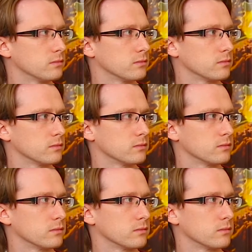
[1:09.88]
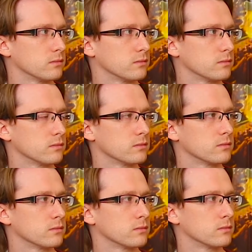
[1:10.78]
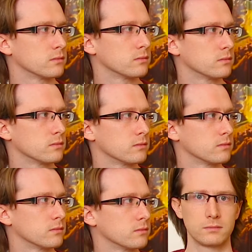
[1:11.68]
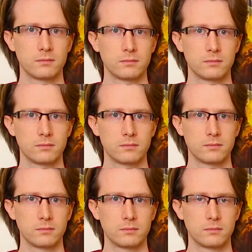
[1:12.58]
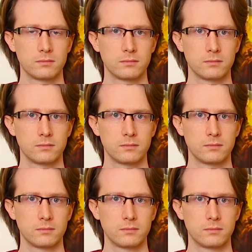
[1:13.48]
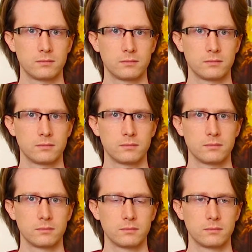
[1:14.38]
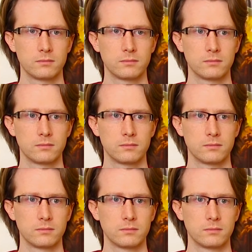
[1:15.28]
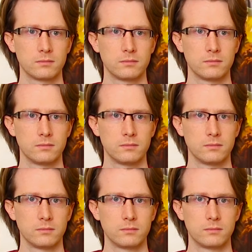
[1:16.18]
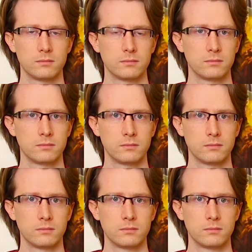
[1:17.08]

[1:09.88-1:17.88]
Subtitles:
(not speaking)